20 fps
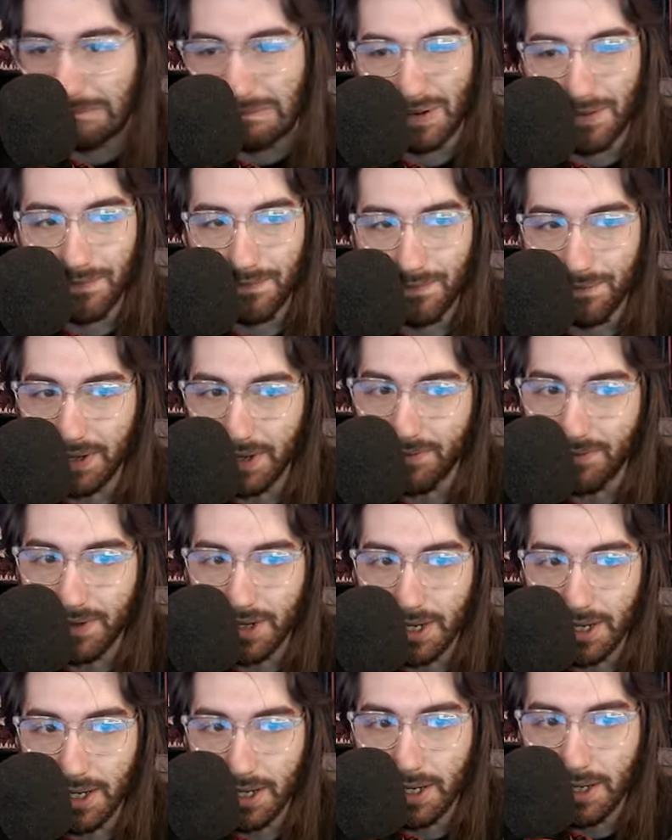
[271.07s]

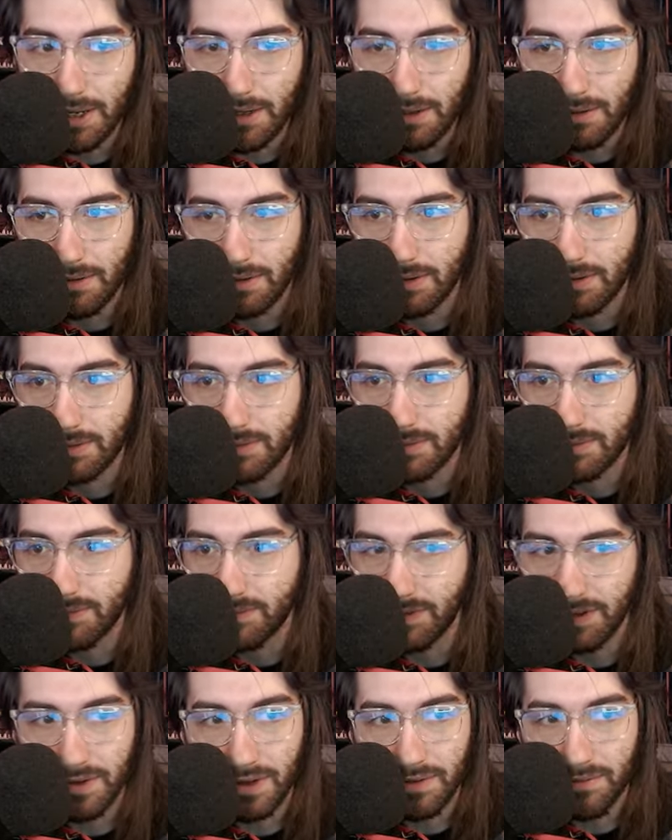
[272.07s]
50,
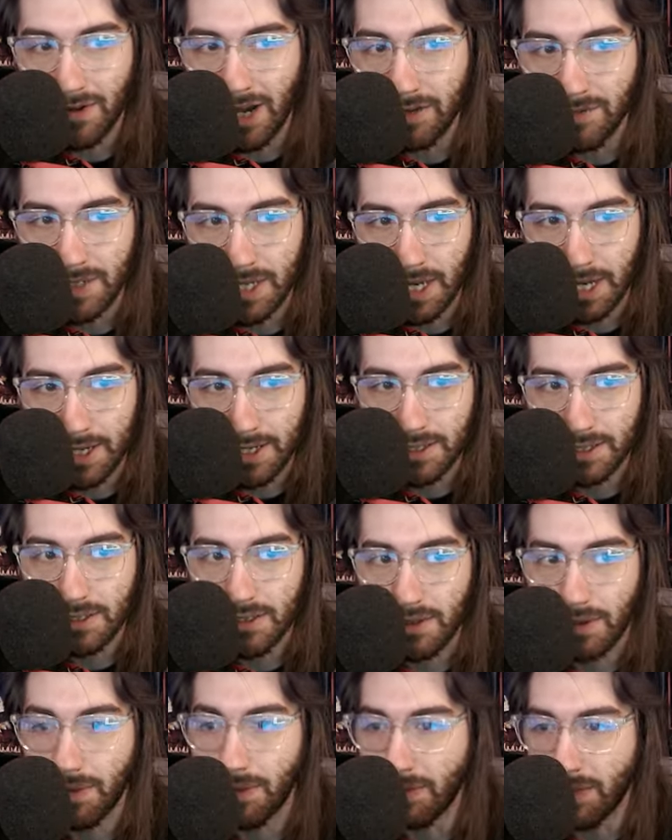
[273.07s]
55
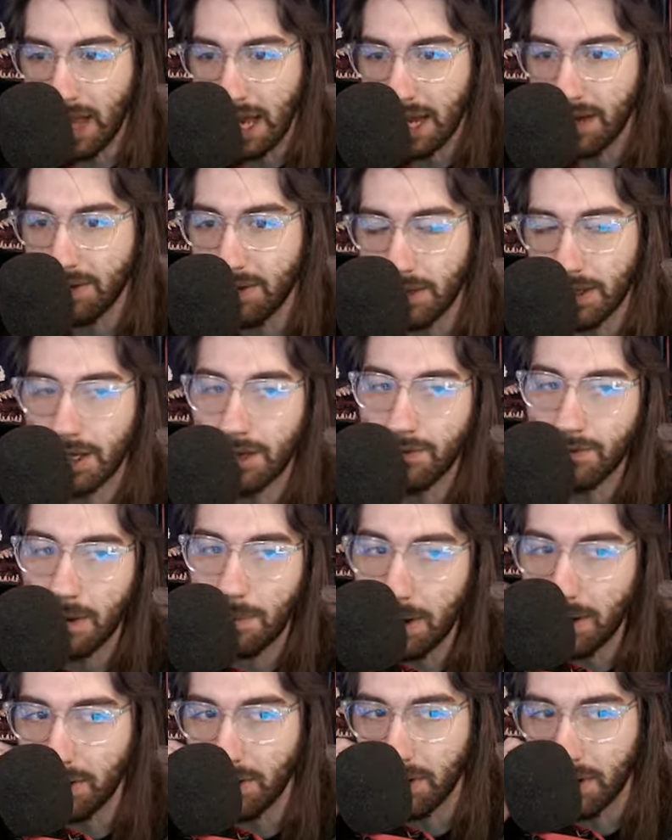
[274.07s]
seconds, then the give
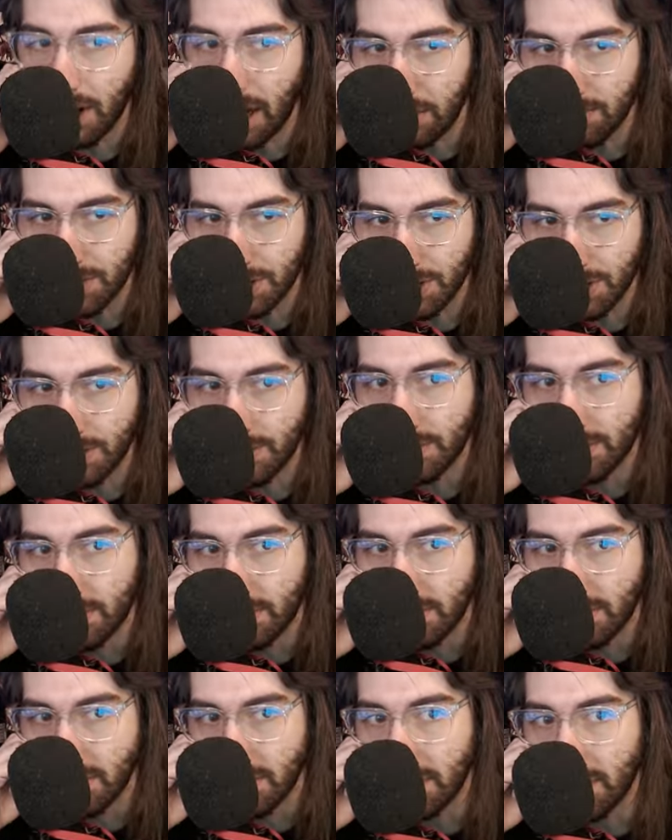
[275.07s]
up on hook option,
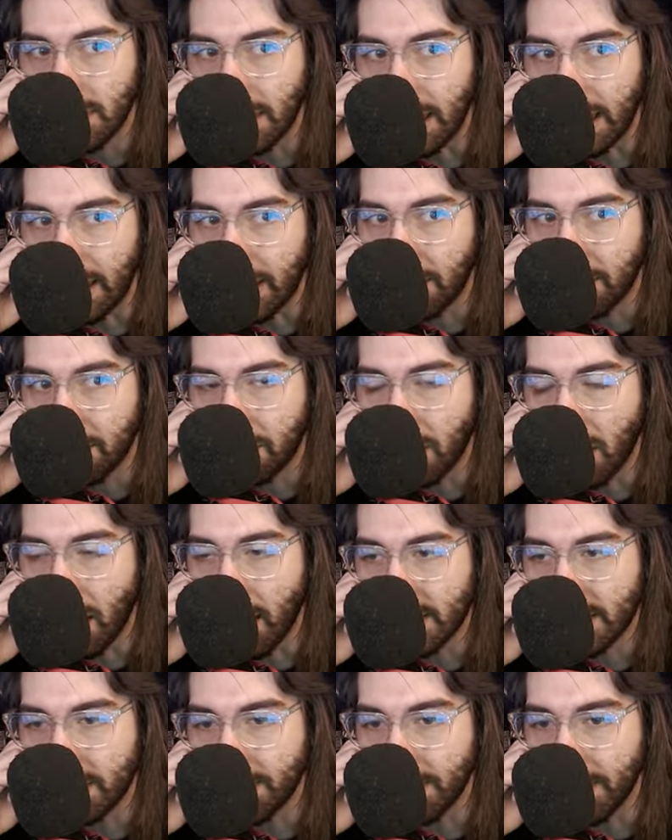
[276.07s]
like
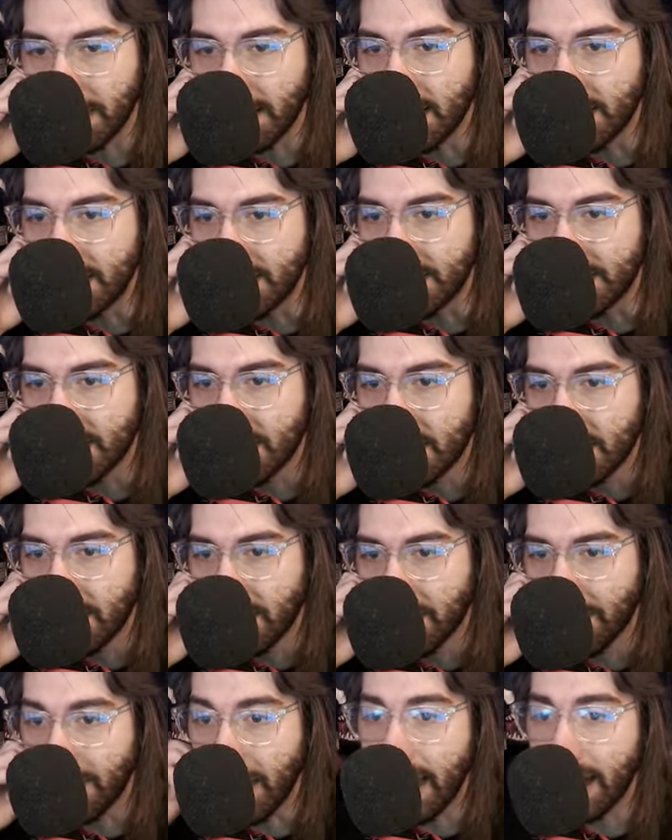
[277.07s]
procs, because
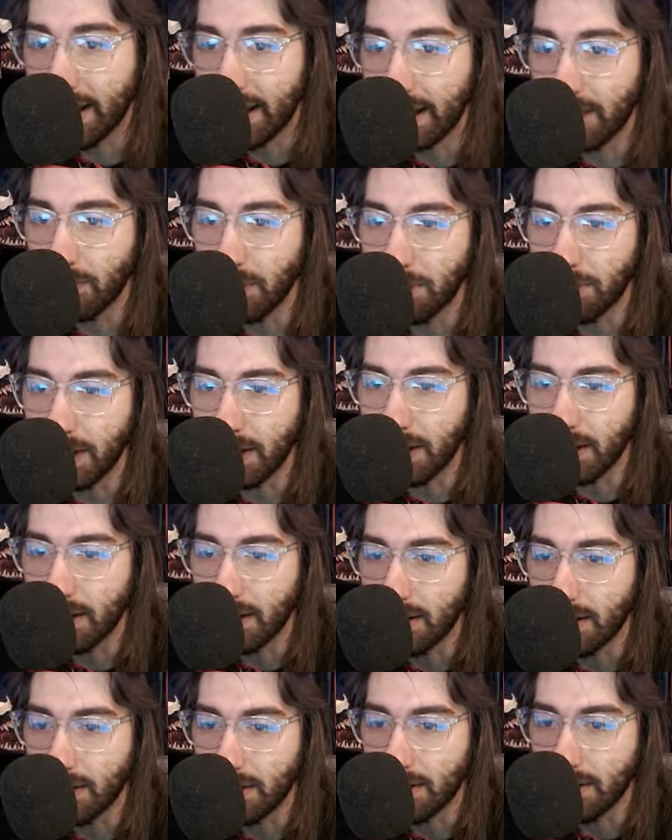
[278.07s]
then it would
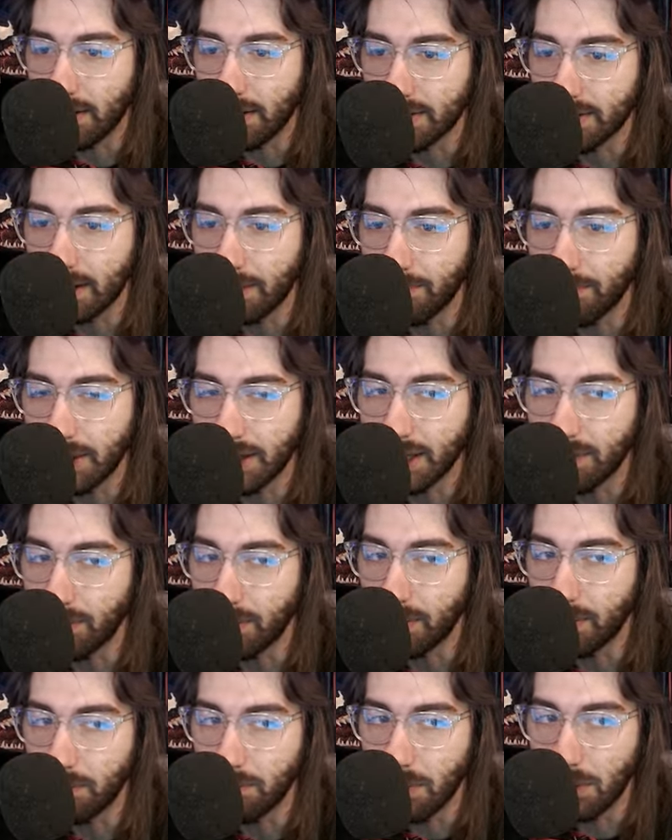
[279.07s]
be something that
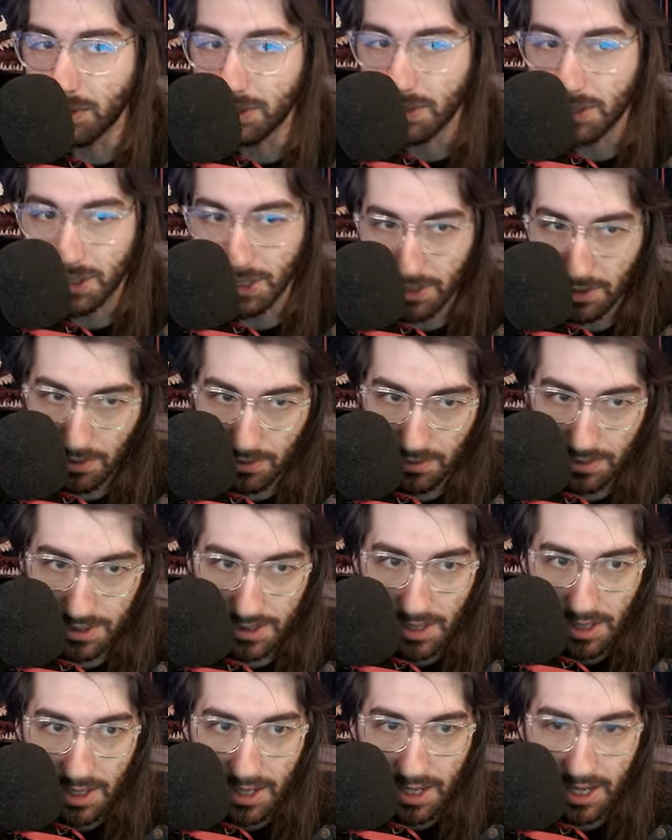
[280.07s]
you mostly
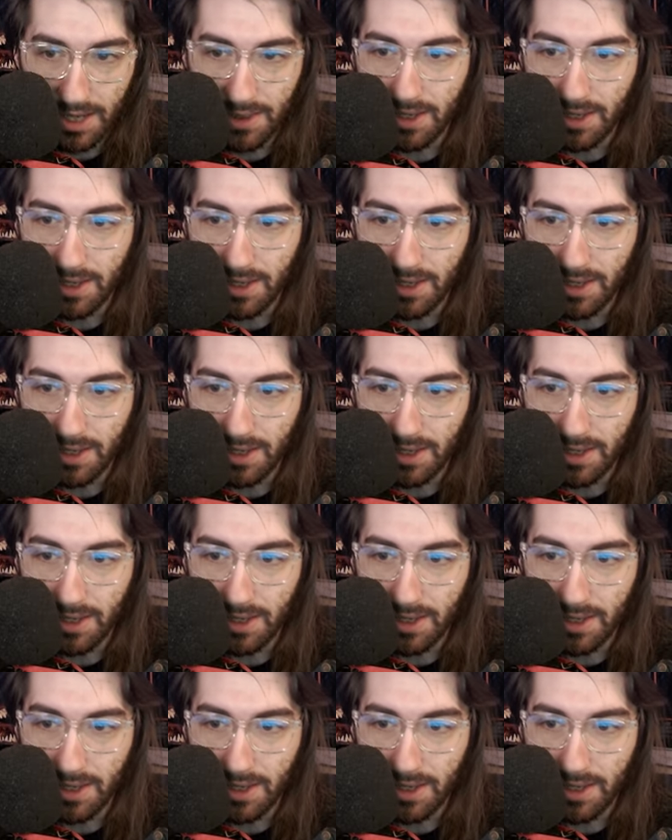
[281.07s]
use in